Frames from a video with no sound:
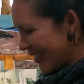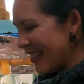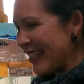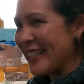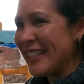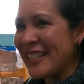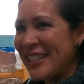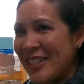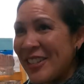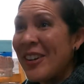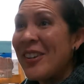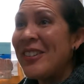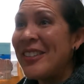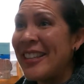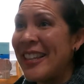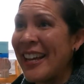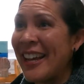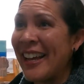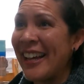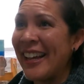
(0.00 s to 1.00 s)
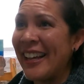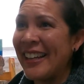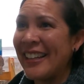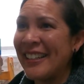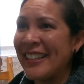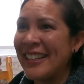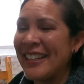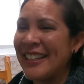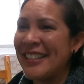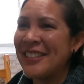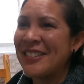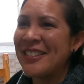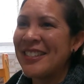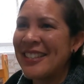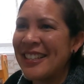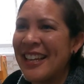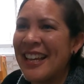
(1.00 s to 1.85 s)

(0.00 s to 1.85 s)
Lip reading: It showed that, and it was